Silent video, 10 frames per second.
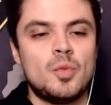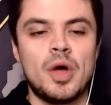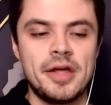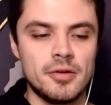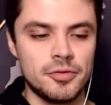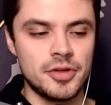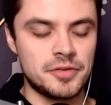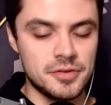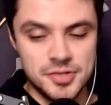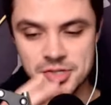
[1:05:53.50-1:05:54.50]
Well, I don't
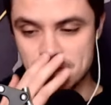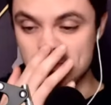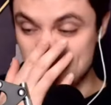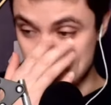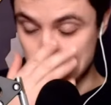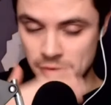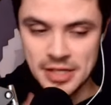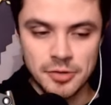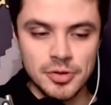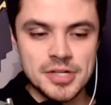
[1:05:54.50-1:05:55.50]
think there's
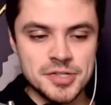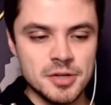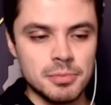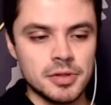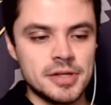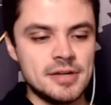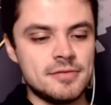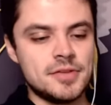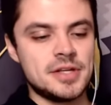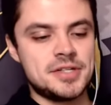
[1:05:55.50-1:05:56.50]
any reason to
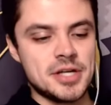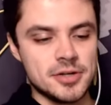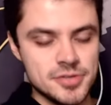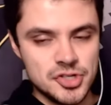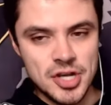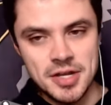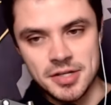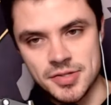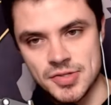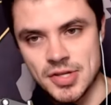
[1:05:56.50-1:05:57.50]
believe that Terrence
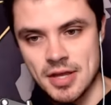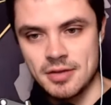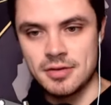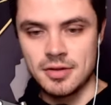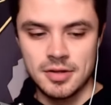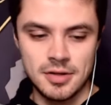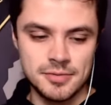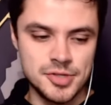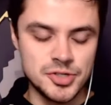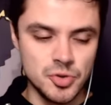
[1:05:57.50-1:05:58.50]
Shannon's
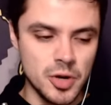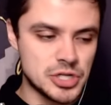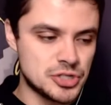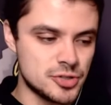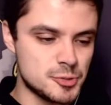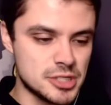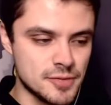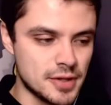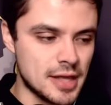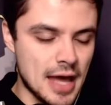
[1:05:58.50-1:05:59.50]
situation,
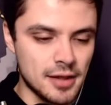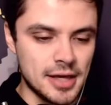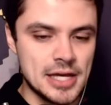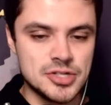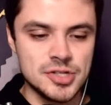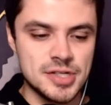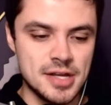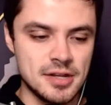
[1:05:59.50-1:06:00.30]
specifically allegations,